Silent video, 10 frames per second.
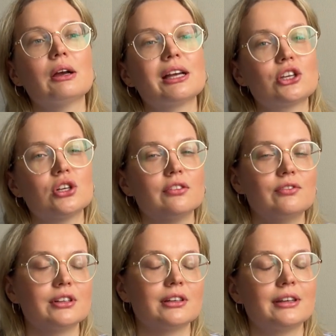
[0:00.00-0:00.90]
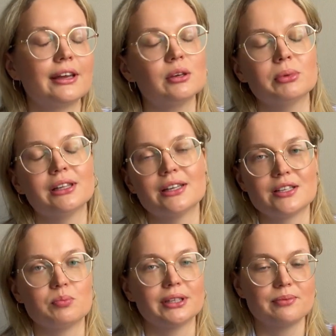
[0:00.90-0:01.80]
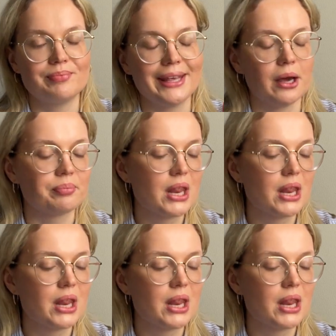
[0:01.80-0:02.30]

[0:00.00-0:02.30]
I actually feel a tiny bit less, but yeah.